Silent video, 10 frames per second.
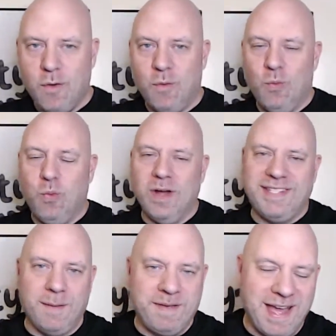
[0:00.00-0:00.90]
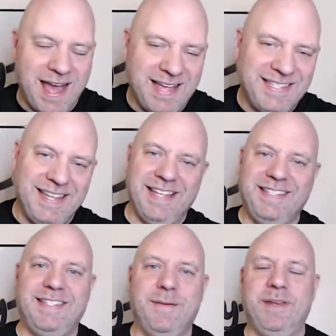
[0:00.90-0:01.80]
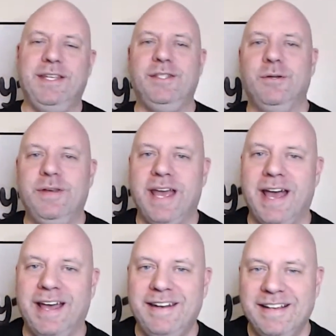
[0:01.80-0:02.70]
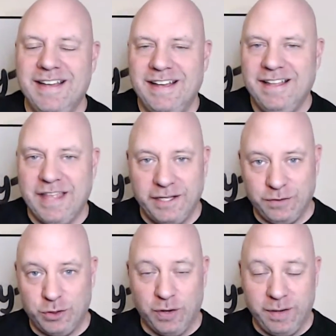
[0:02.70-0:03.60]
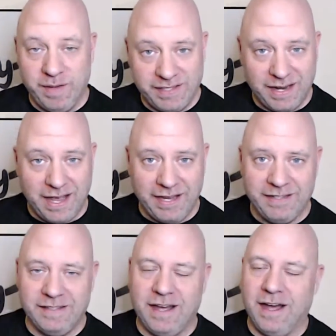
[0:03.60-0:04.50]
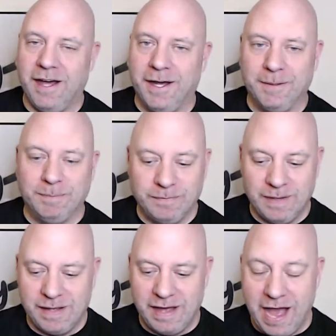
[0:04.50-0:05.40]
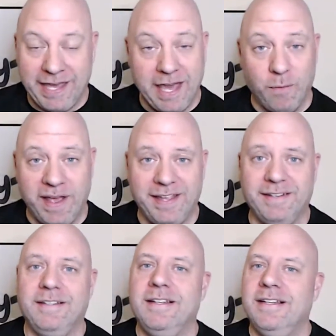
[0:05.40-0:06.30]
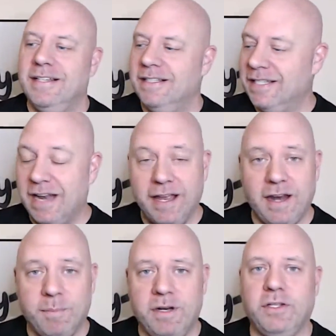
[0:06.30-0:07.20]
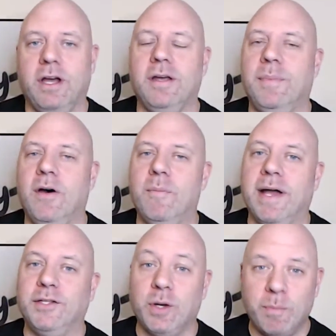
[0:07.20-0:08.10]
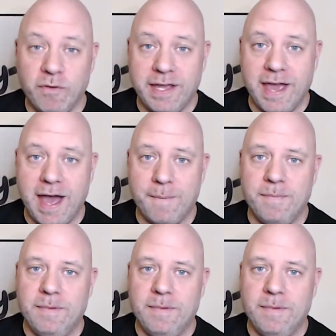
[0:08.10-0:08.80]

What's up, guys? It's Zippity Doodad. Thanks for joining me tonight. I can't wait. Tonight, I'm going to talk about my trip recap.